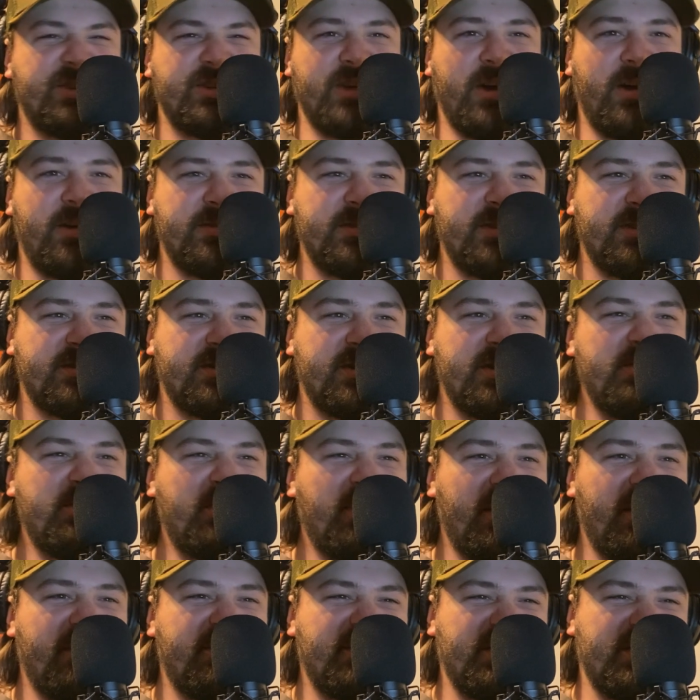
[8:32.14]
sawdust. You
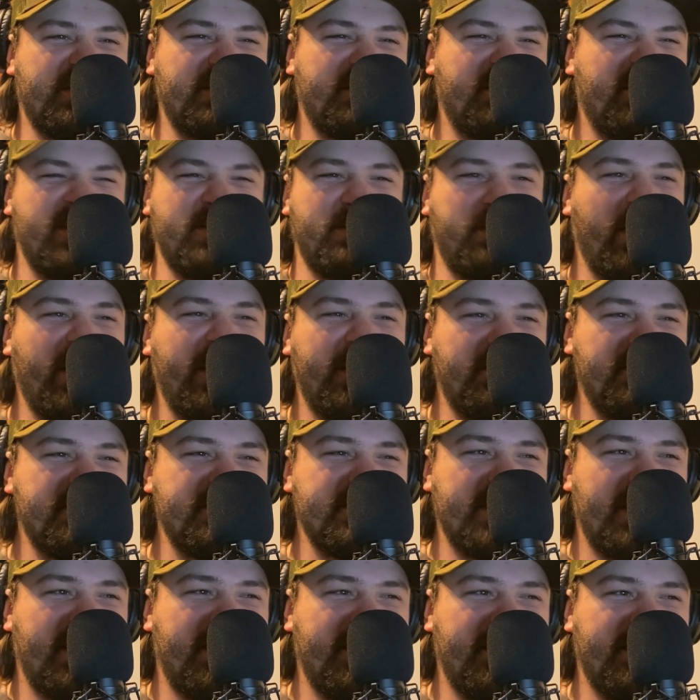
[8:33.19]
could have just sprinkled
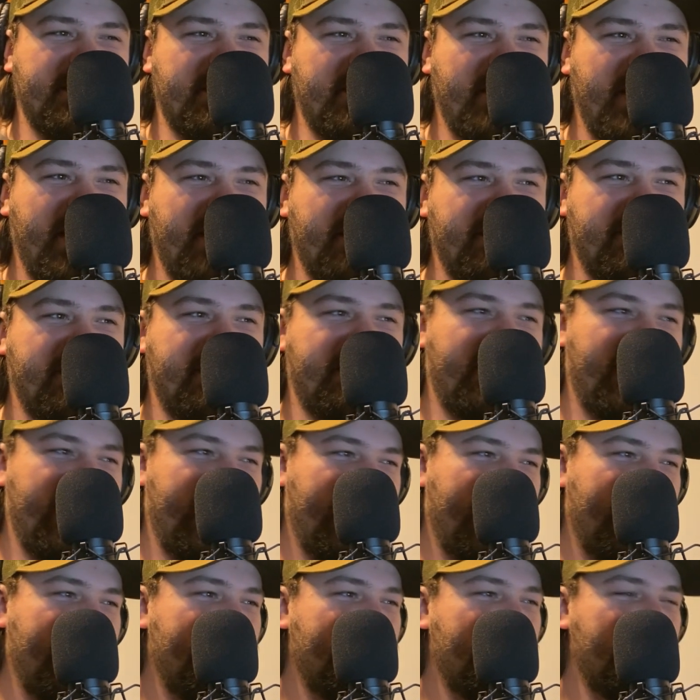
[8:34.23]
sawdust to make it look like
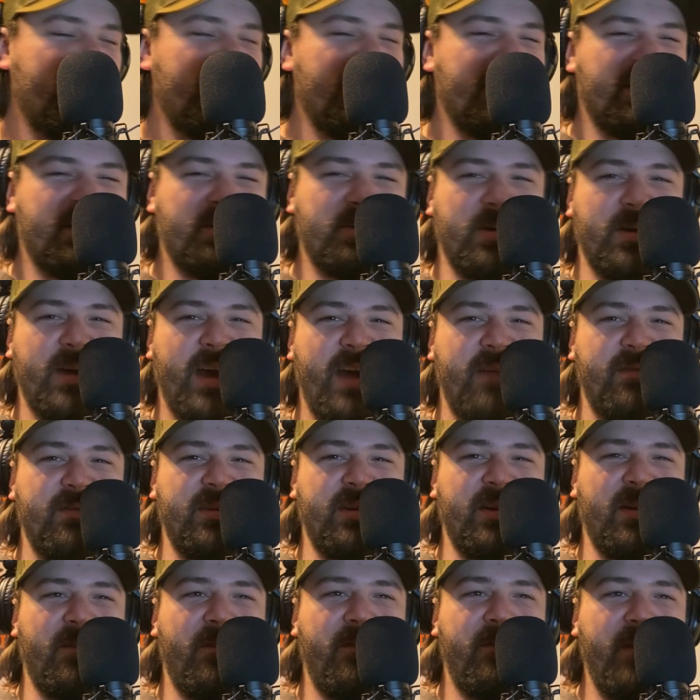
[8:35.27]
it. You were
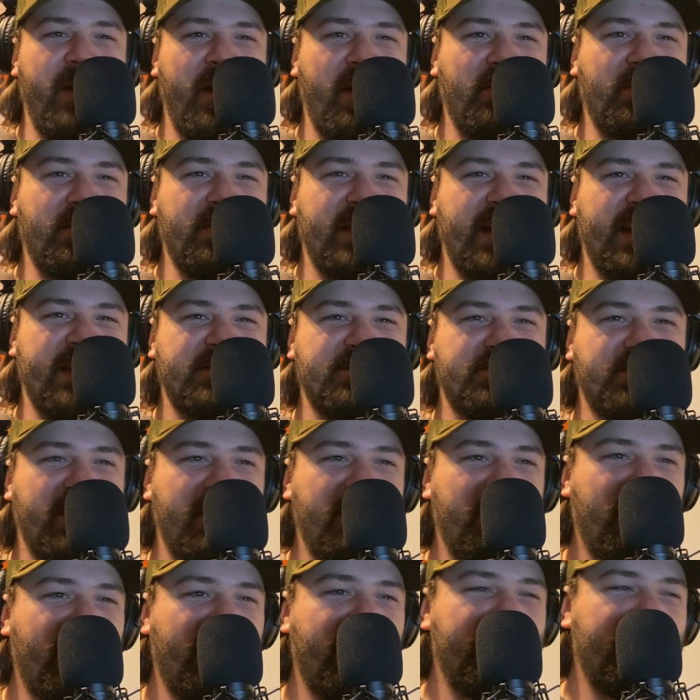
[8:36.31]
having an affair with that tree,
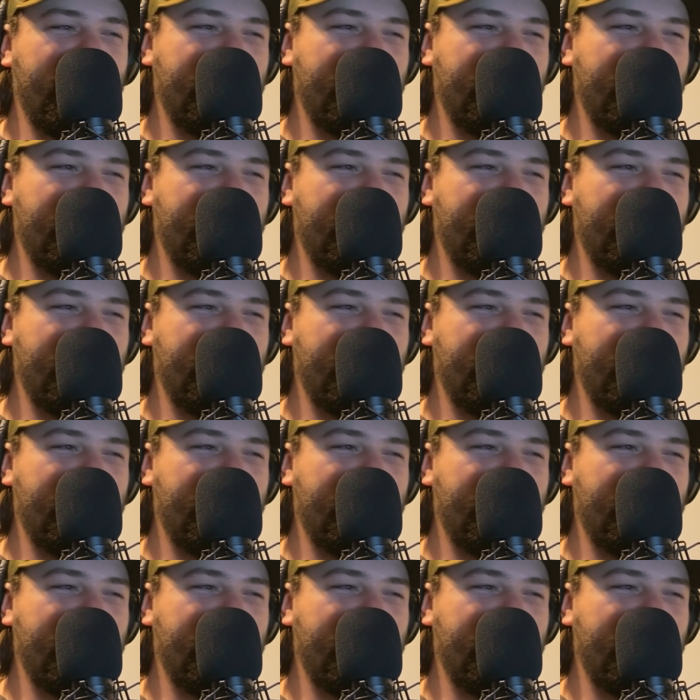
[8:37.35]
weren't